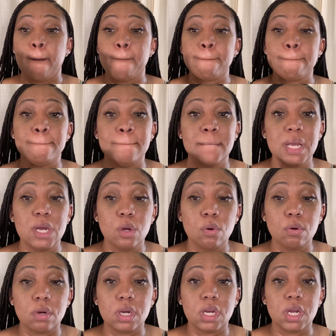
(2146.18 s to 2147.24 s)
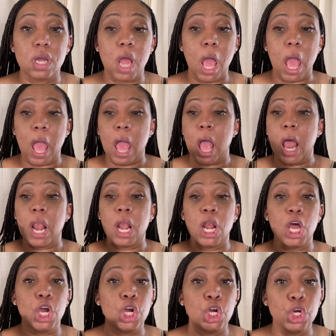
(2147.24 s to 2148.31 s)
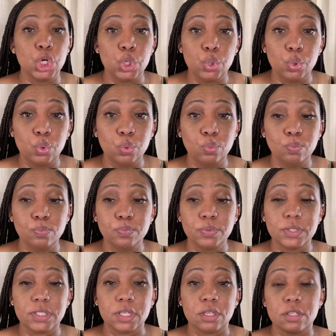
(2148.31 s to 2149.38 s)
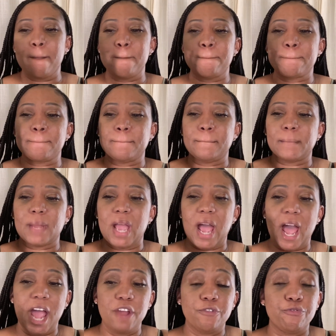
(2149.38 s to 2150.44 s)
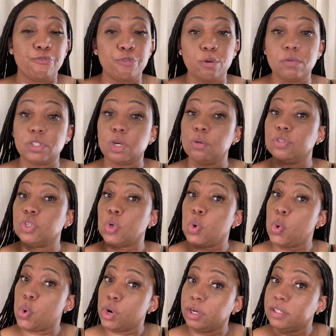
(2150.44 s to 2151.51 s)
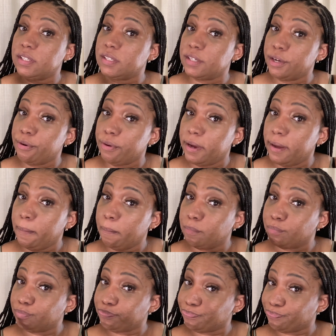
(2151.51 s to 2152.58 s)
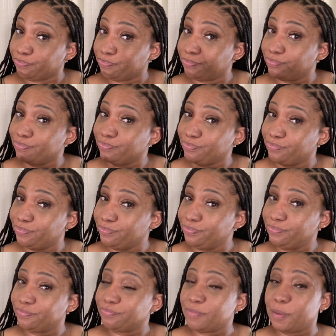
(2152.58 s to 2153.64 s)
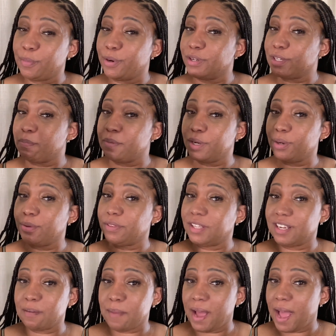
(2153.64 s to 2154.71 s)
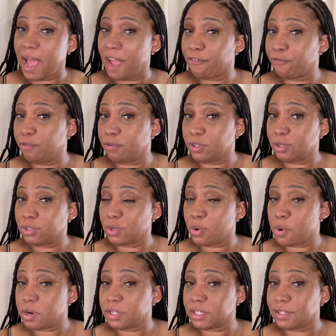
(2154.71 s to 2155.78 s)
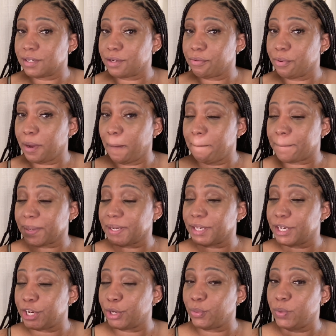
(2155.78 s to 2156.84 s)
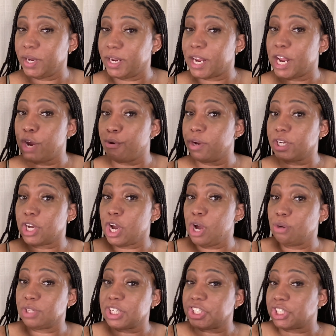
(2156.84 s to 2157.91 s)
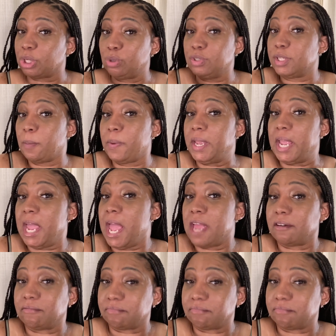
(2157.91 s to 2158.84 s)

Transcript: milk, legumes, high fructose corn syrup. Remember, there's a big old thing about high fructose corn syrup. Here it goes. It shows up again.